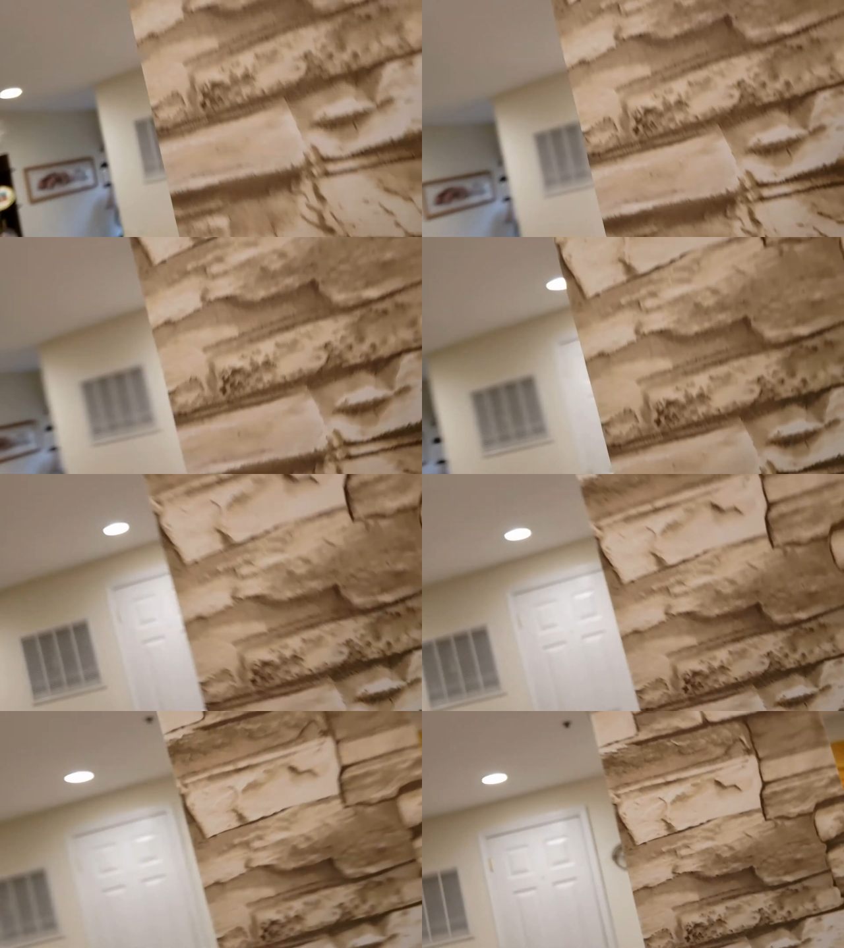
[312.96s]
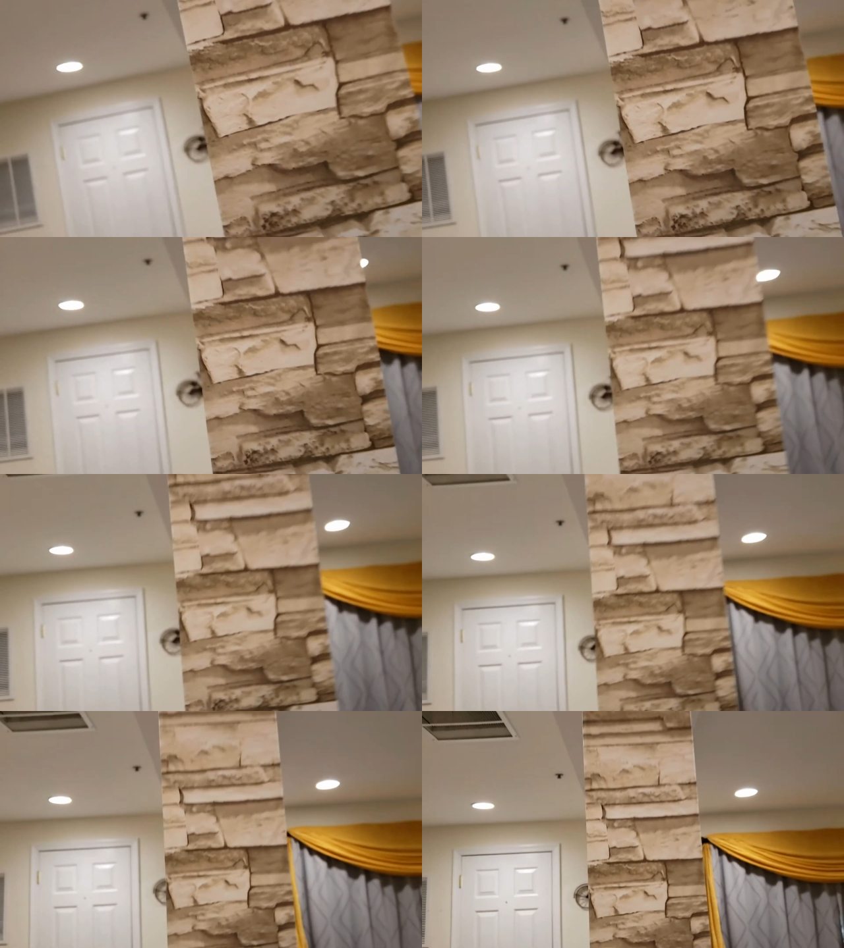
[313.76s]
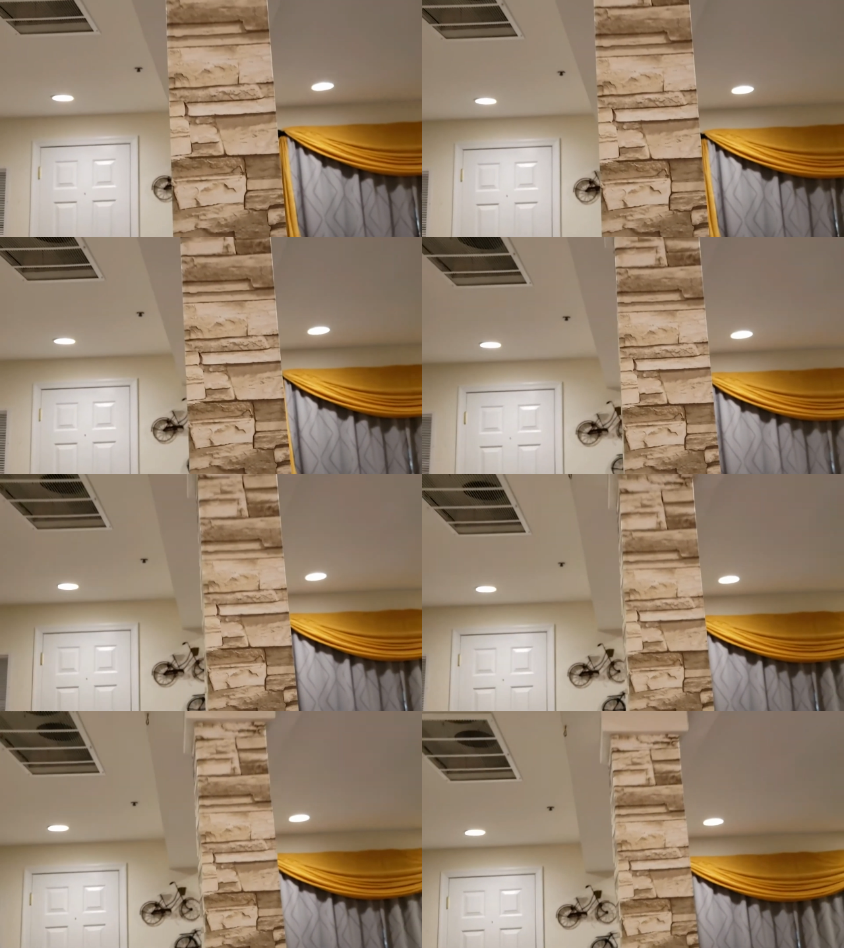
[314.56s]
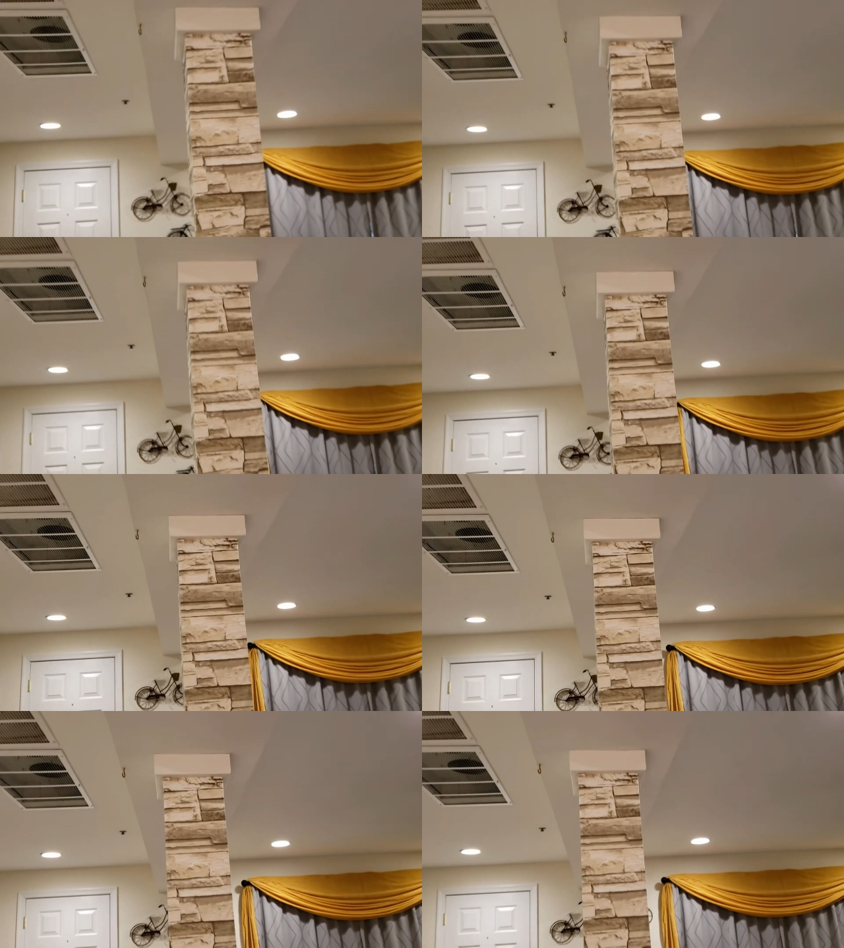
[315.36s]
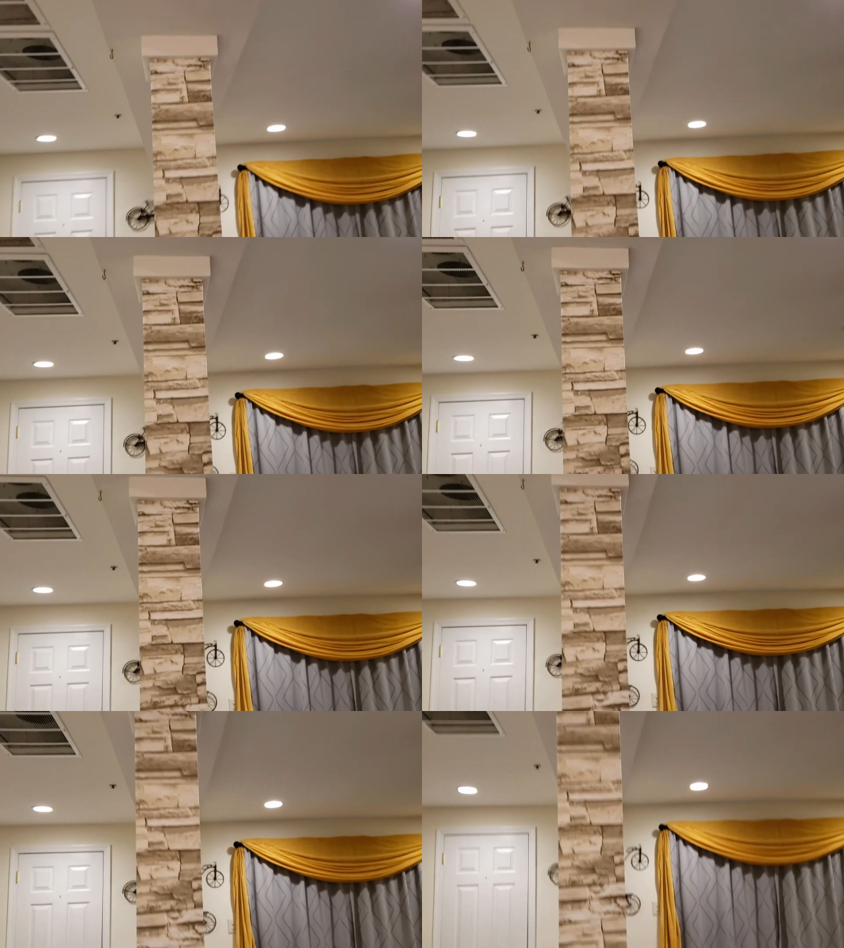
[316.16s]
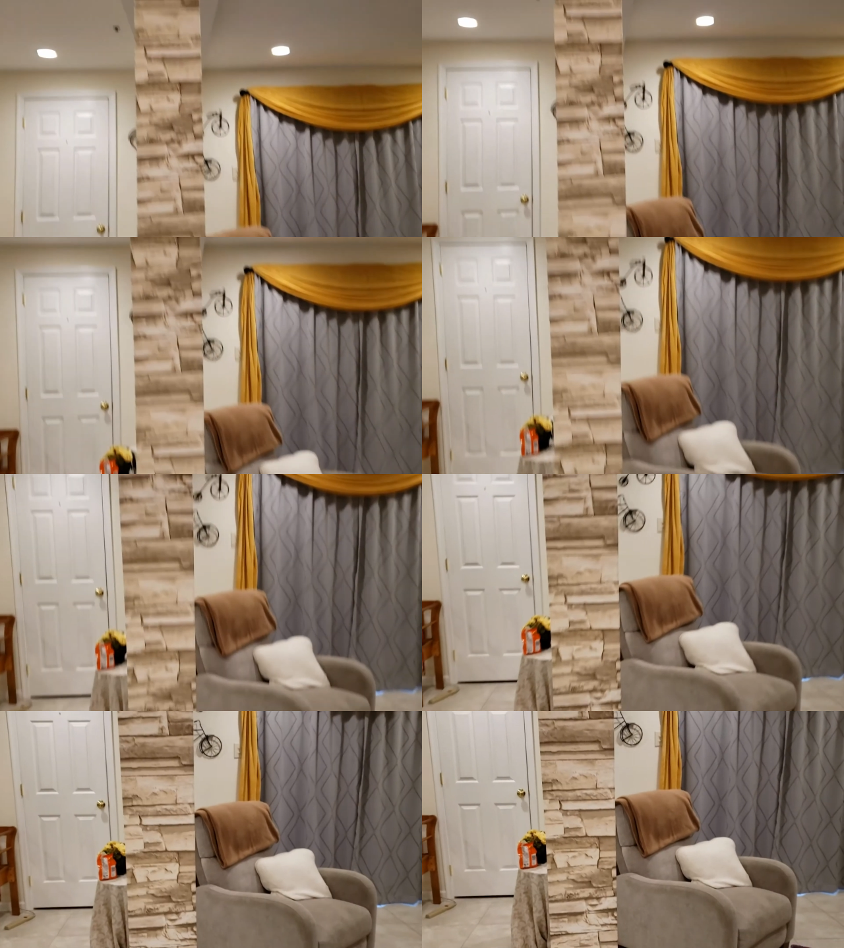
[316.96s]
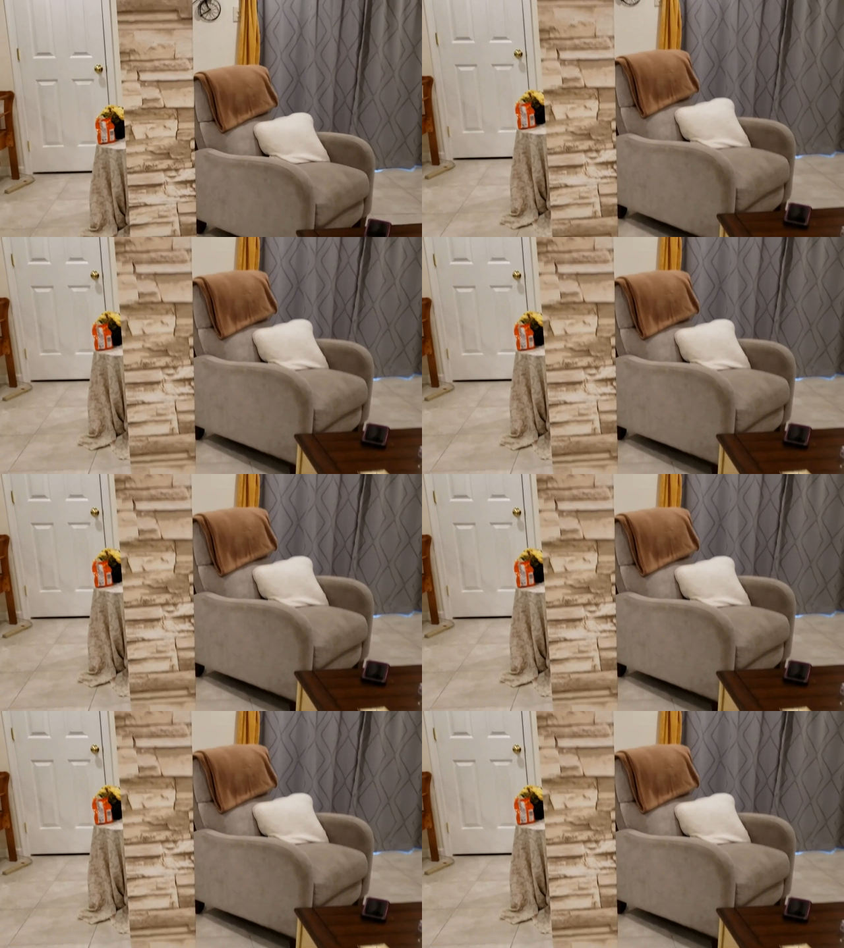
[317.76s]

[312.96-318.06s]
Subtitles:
Nobody's mouth can be seen.